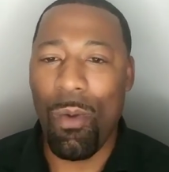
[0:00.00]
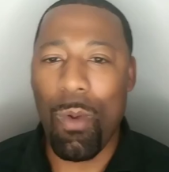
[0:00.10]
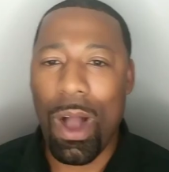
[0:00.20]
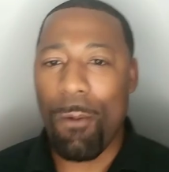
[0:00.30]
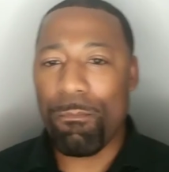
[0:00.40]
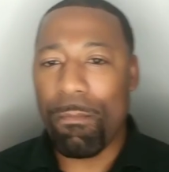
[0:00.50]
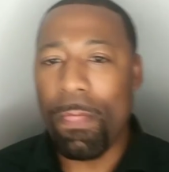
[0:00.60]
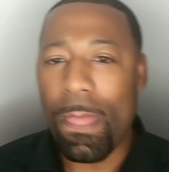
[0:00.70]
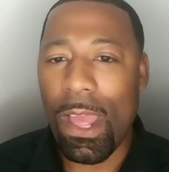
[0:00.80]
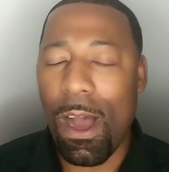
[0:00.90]
Well,
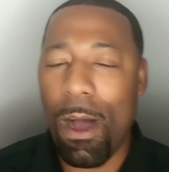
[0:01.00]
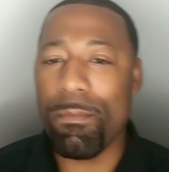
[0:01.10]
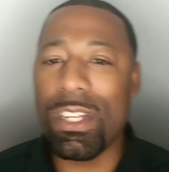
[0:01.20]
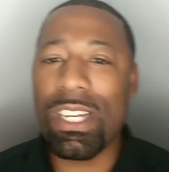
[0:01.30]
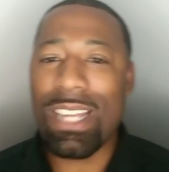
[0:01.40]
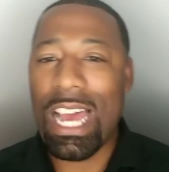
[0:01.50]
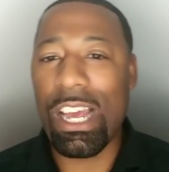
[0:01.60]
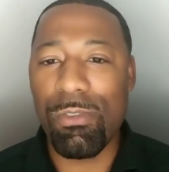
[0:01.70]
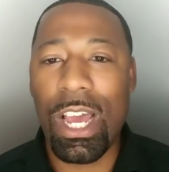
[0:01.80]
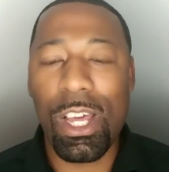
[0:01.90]
um, just like
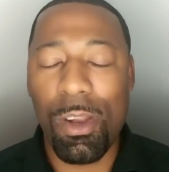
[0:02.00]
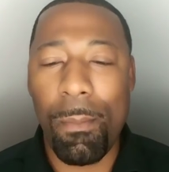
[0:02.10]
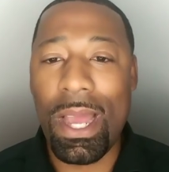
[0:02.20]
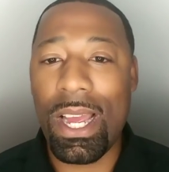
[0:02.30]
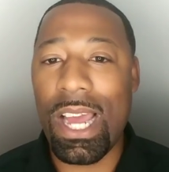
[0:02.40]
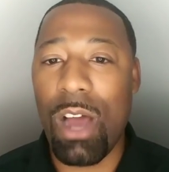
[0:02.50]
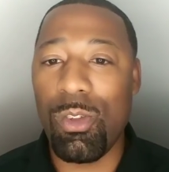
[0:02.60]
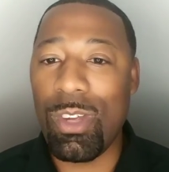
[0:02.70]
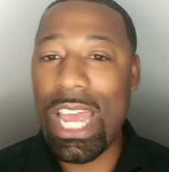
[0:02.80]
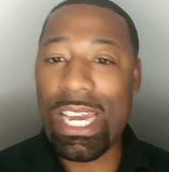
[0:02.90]
a regular bank account,
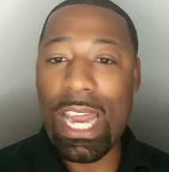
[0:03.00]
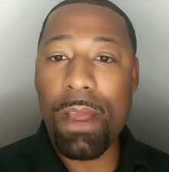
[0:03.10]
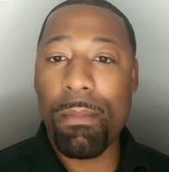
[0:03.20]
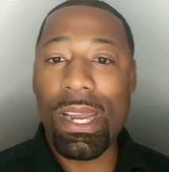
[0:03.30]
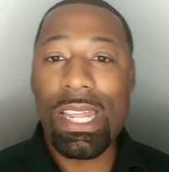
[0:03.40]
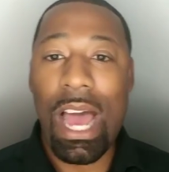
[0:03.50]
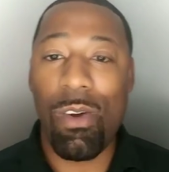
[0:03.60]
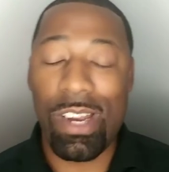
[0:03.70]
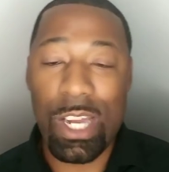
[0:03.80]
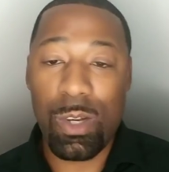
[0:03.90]
you can't take money
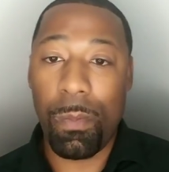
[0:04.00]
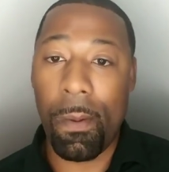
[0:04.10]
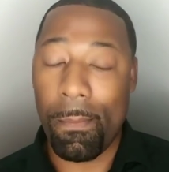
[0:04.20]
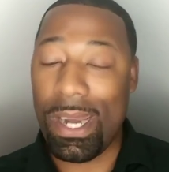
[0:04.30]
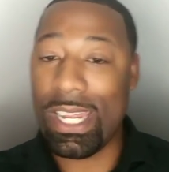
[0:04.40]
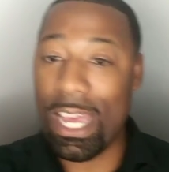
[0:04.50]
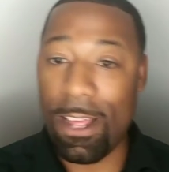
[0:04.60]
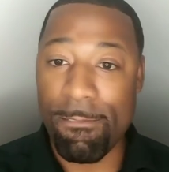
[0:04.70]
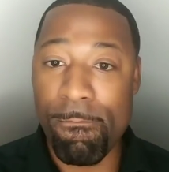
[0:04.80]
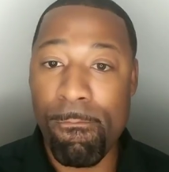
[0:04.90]
out unless you put money in.